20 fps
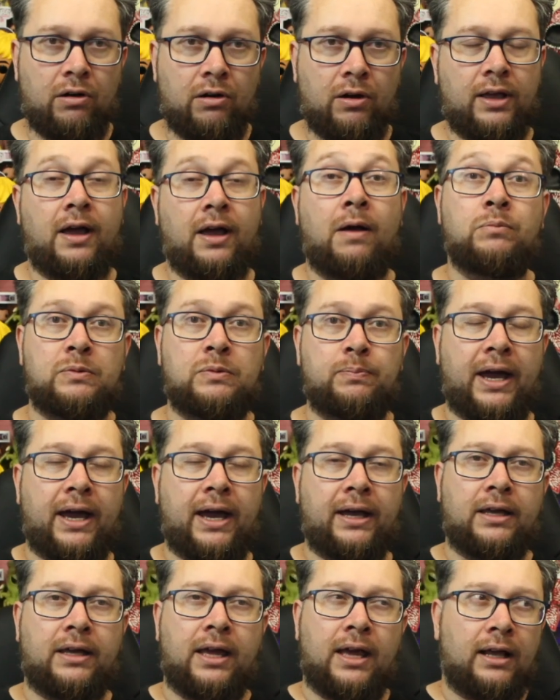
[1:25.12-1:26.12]
comes
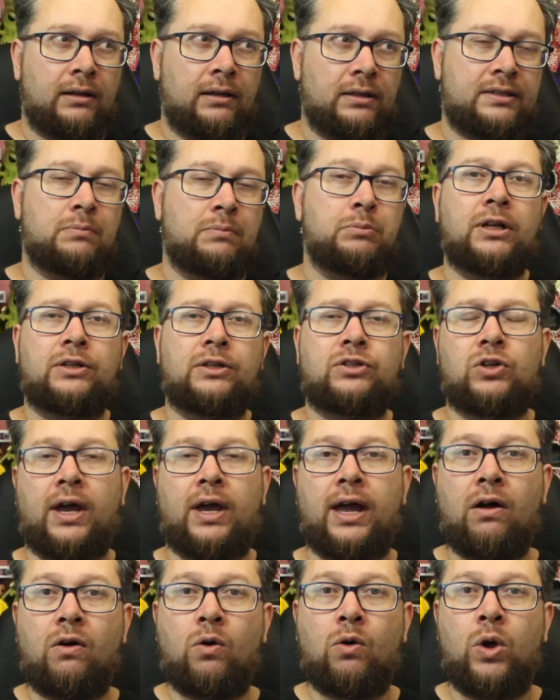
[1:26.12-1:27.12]
back, similar to
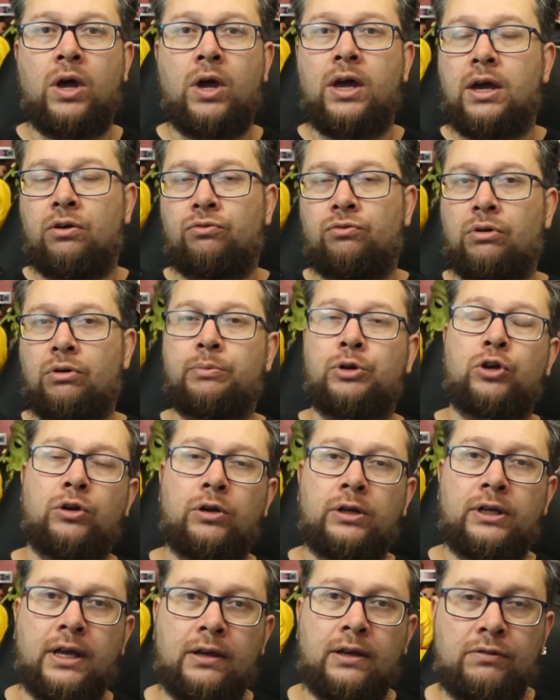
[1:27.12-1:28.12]
how Robin
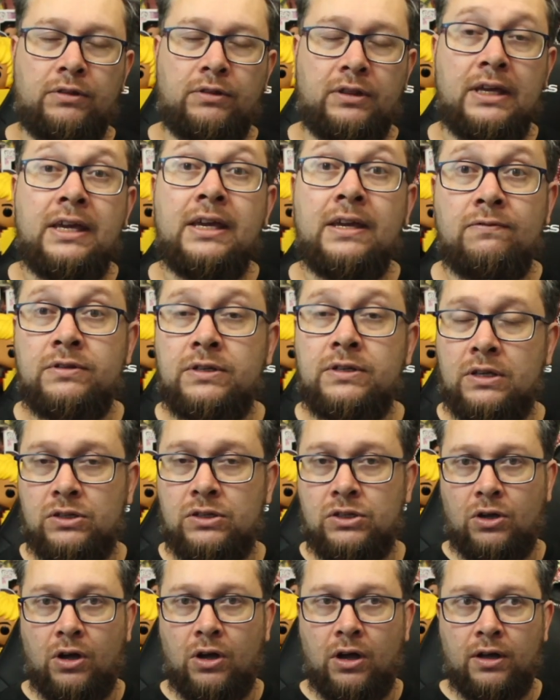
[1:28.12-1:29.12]
Hood King of Thieves
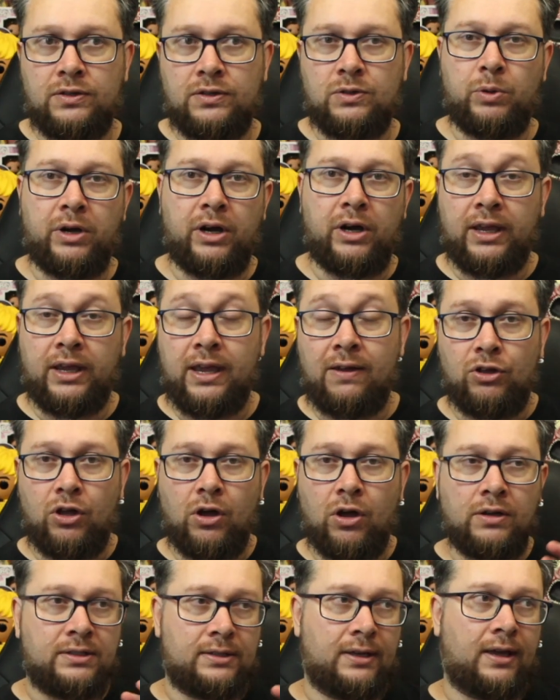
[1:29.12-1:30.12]
starts, where Kevin
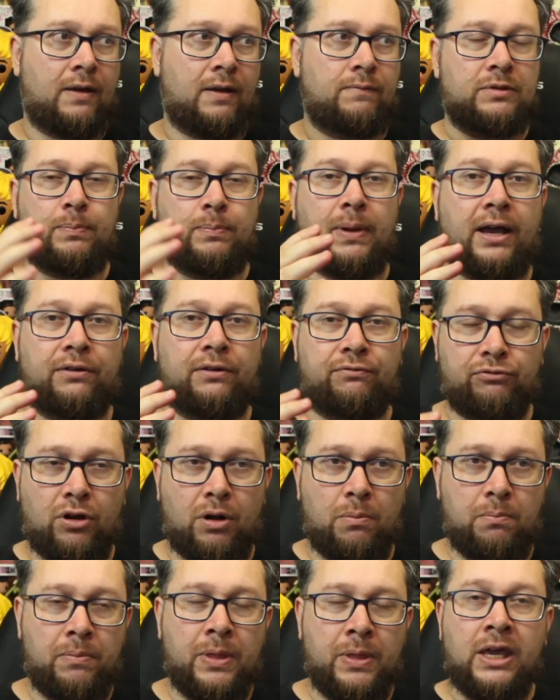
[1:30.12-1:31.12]
Costner comes back
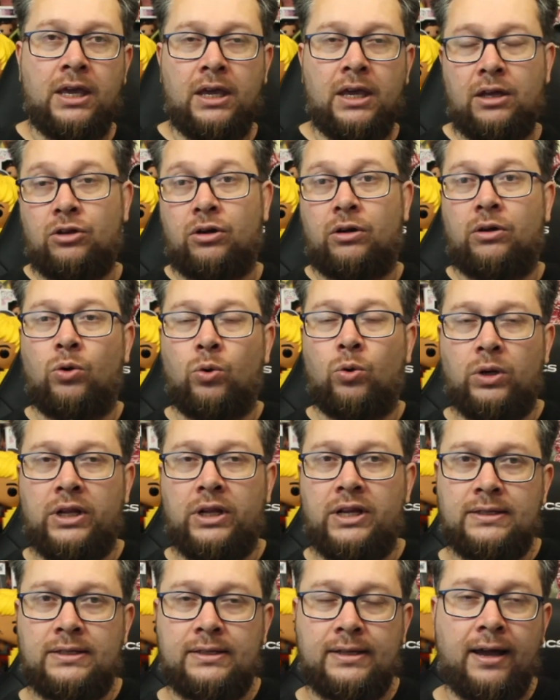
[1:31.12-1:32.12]
from, you know, all
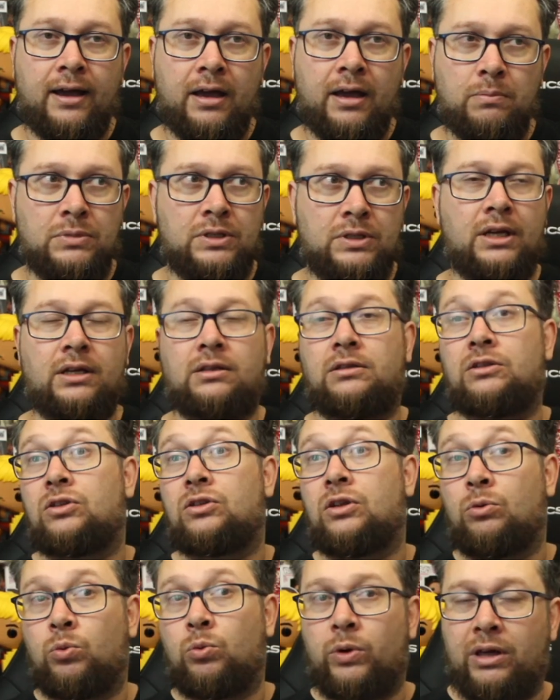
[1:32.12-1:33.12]
his times in
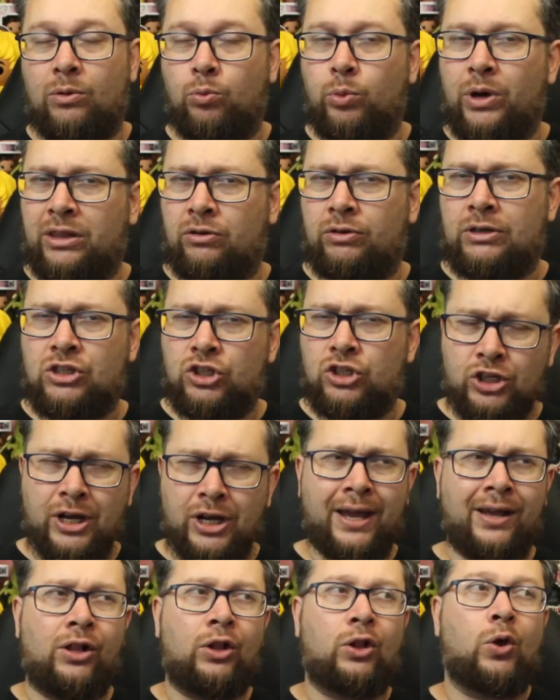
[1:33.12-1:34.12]
whether it's
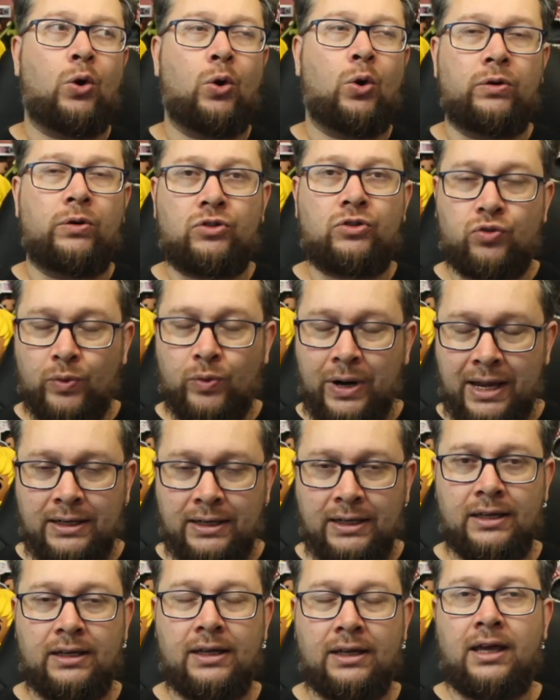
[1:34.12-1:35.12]
jail or
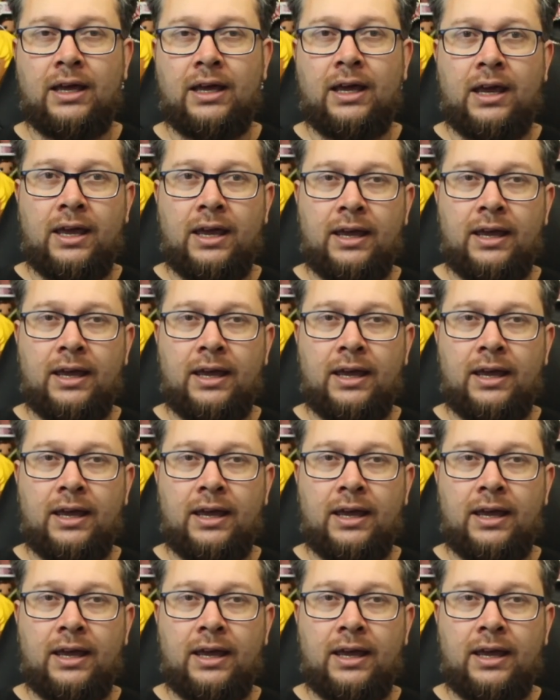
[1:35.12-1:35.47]
training. He